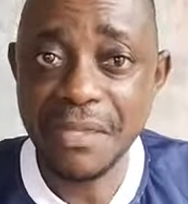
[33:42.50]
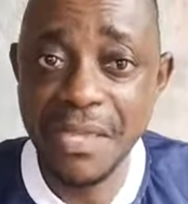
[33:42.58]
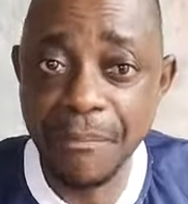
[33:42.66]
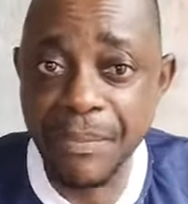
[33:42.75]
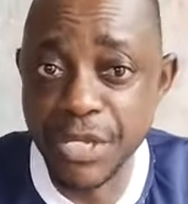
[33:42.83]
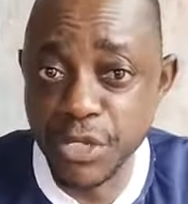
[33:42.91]

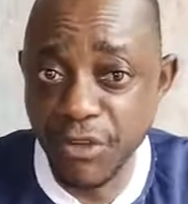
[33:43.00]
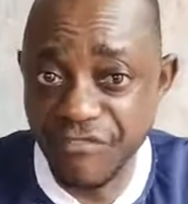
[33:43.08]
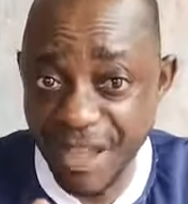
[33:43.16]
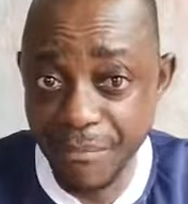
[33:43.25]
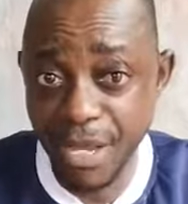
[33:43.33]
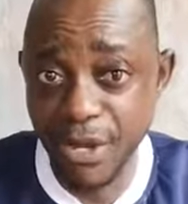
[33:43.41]
A business of
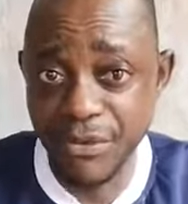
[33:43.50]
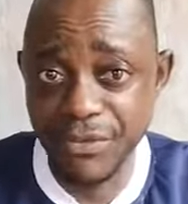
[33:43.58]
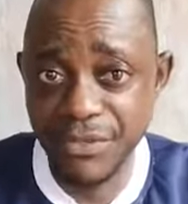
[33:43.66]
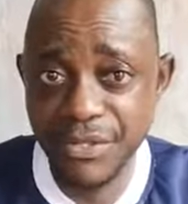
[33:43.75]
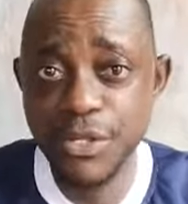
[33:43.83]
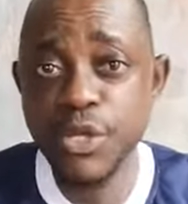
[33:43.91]
5 million,
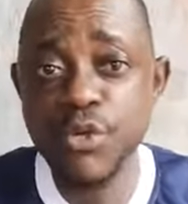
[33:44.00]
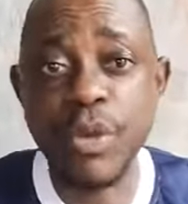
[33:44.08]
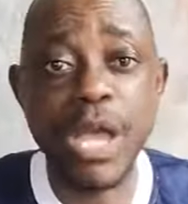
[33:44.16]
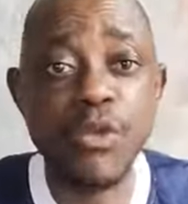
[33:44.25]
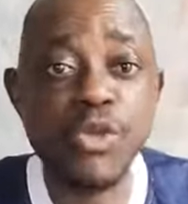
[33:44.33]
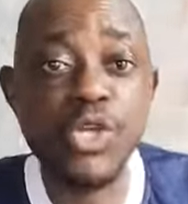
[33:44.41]

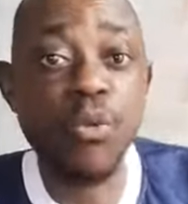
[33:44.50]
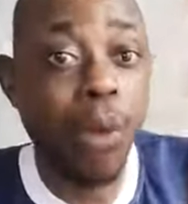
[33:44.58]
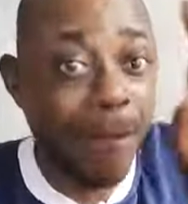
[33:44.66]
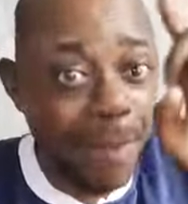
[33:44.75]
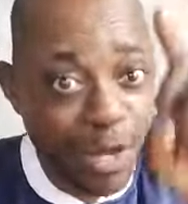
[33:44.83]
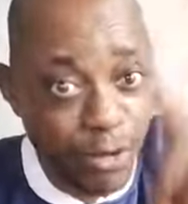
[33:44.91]
you are using
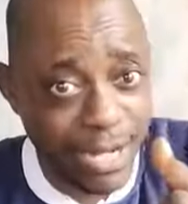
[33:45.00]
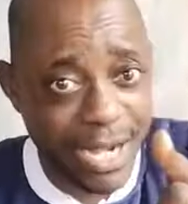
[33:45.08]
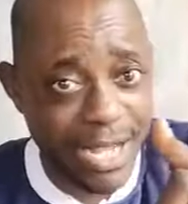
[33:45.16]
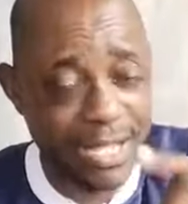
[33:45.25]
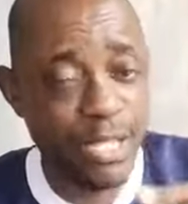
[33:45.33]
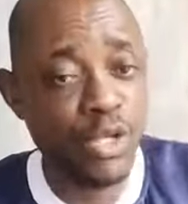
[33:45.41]
1 million
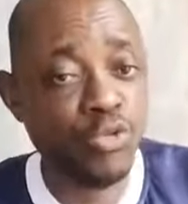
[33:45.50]
naira